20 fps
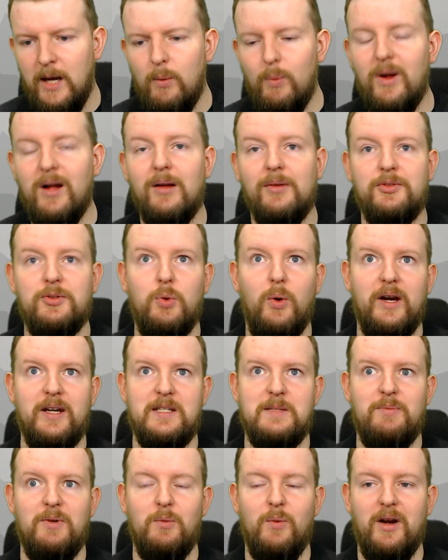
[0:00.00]
Well,
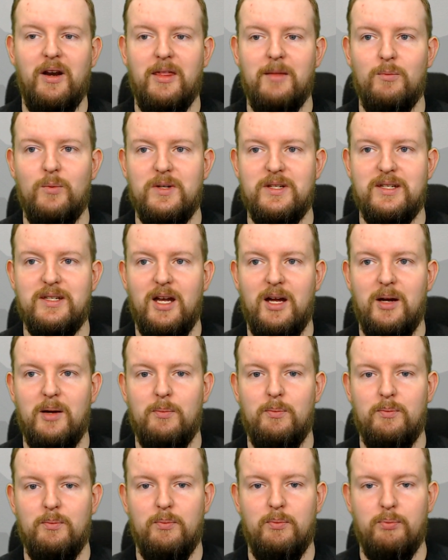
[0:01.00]
twice, but one of them was a
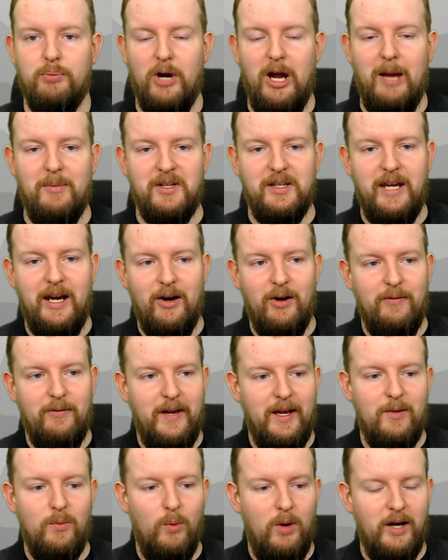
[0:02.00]
Brahmin
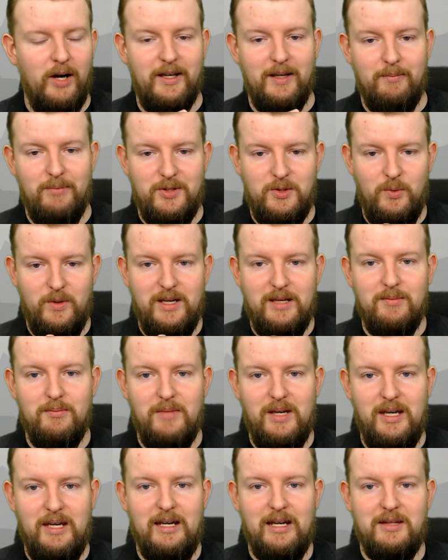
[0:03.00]
caravan walking
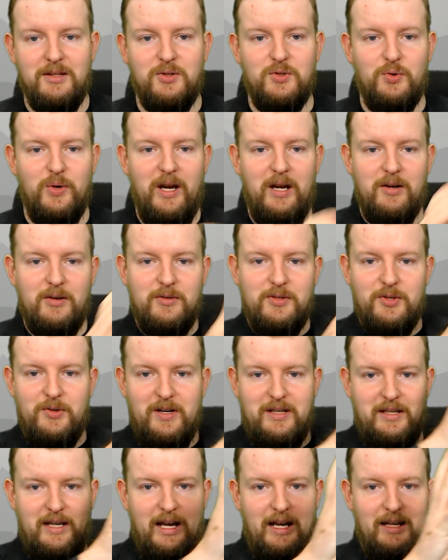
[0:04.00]
between me and the trader
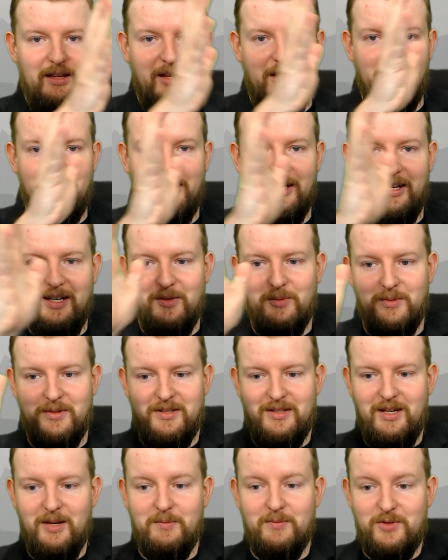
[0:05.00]
during dialogue, and it
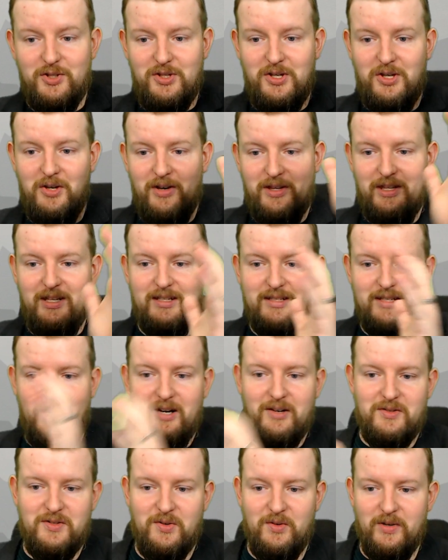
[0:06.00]
was obscuring the
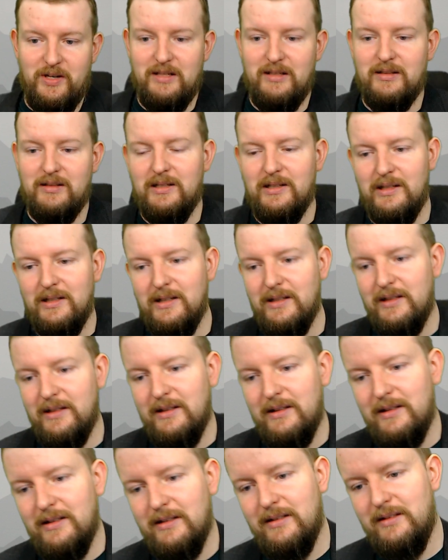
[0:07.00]
entire screen.
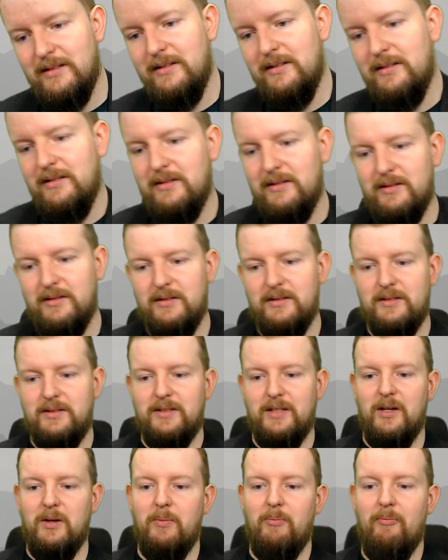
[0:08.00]

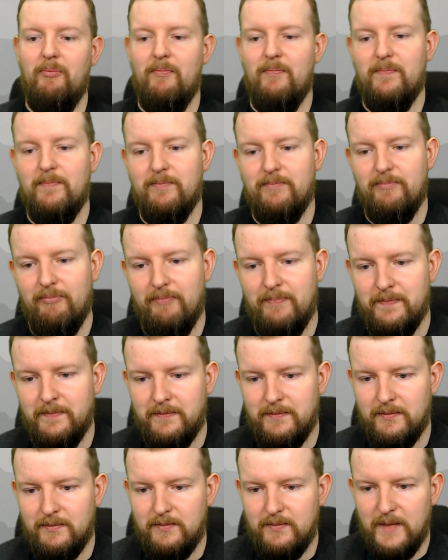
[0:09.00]
So,
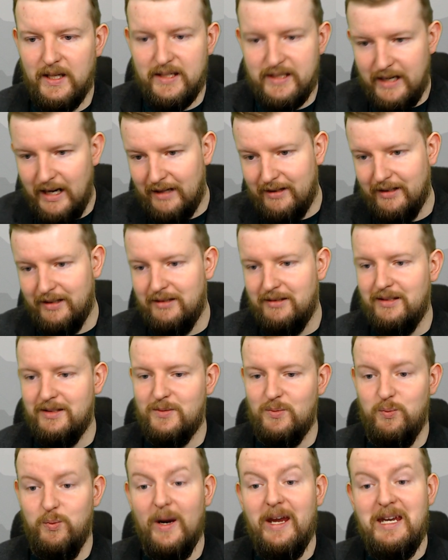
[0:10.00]
exactly,
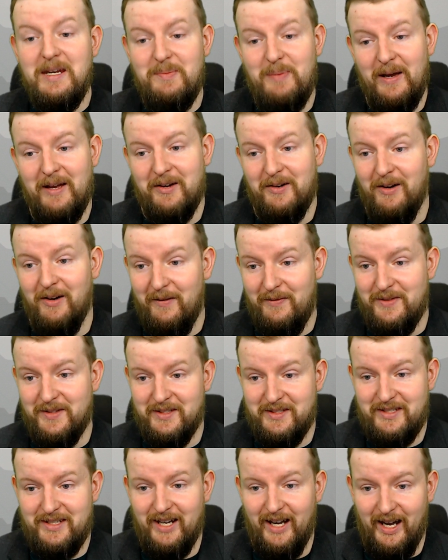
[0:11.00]
it's way better off
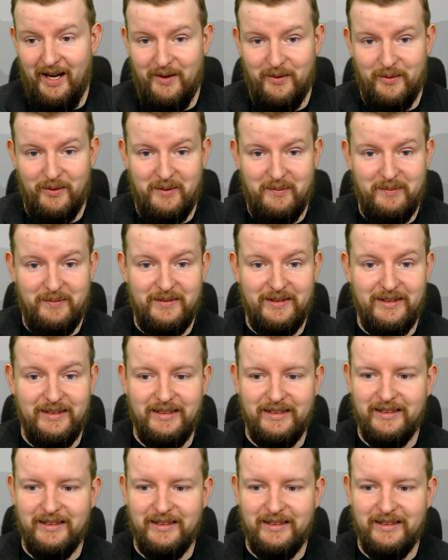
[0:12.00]
than Skyrim.